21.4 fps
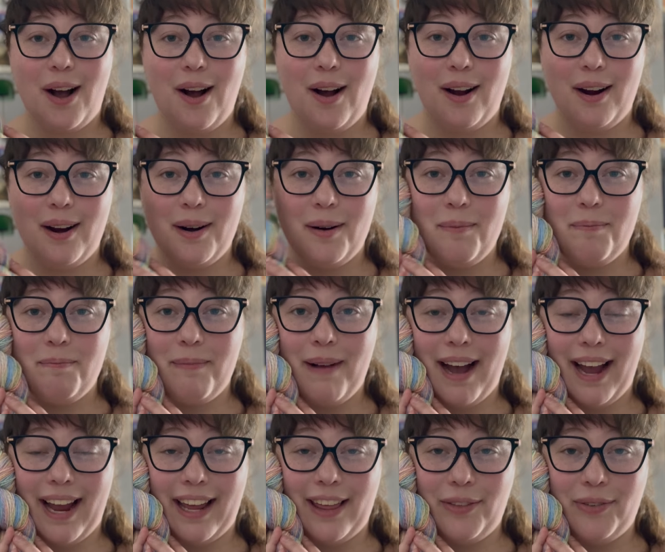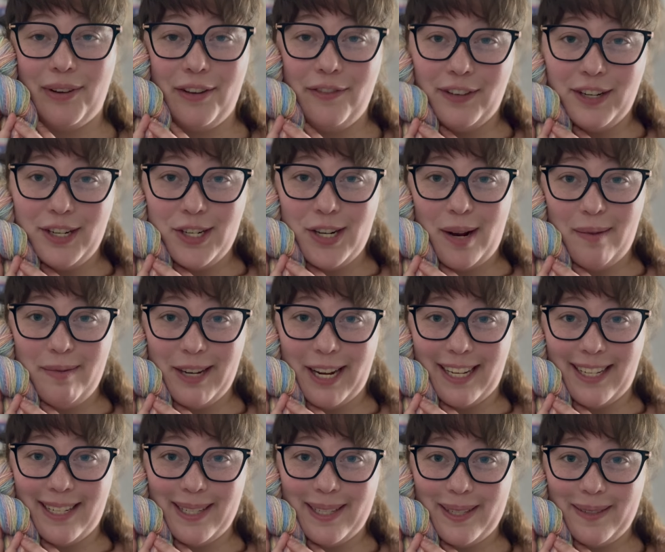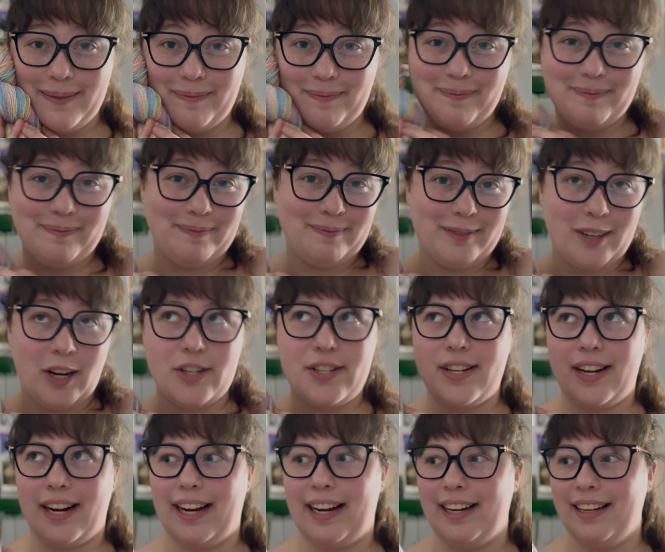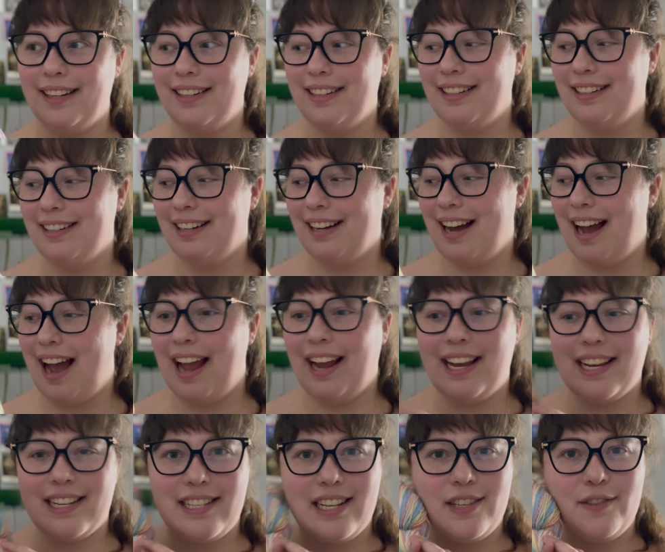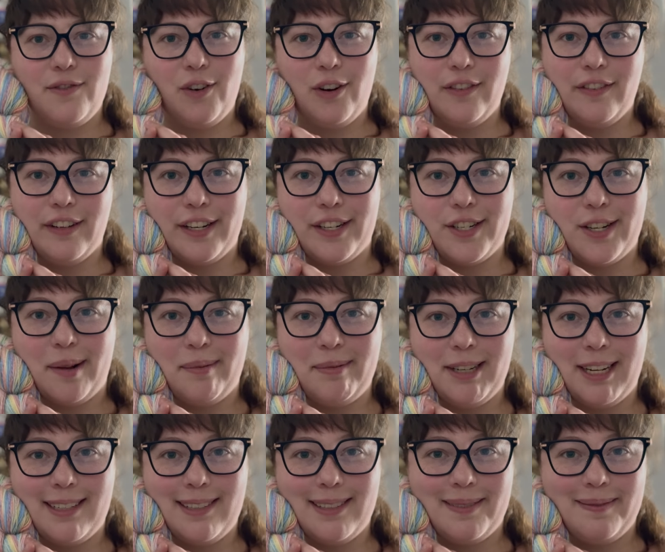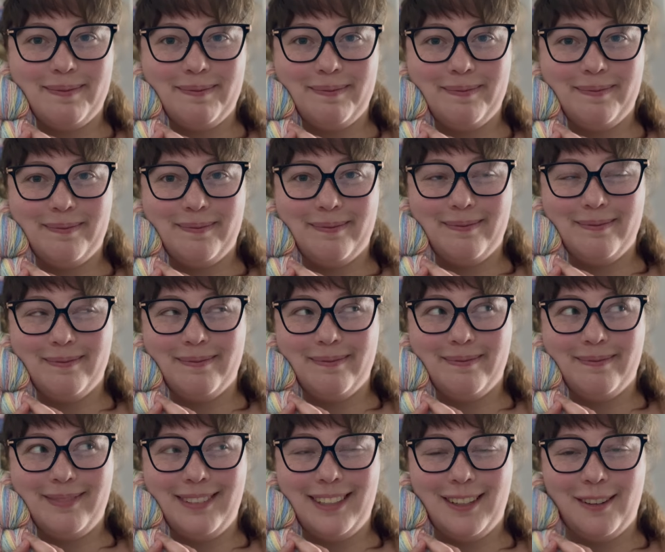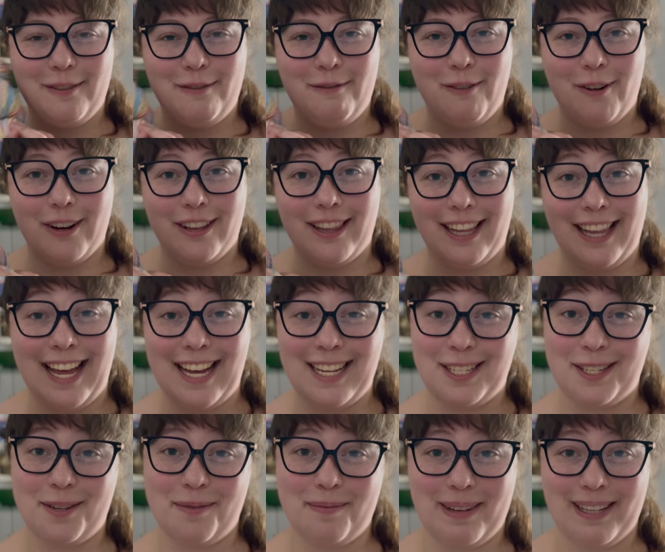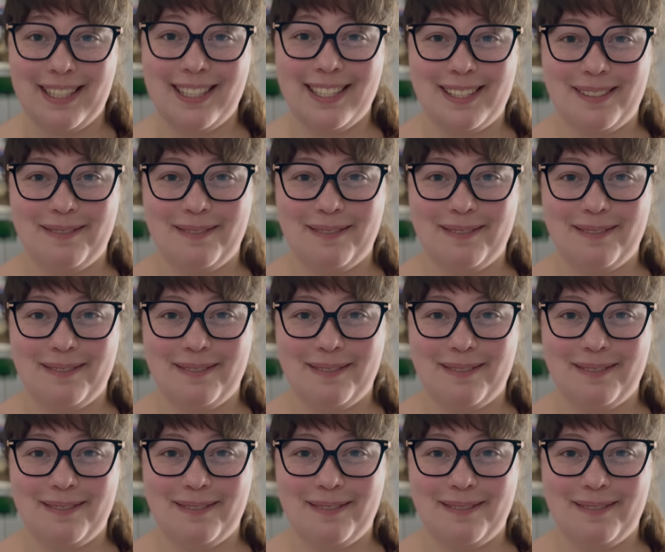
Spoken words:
are my 3 finished objects. Or sorry, I guess that's 4 finished objects for the last 2 months.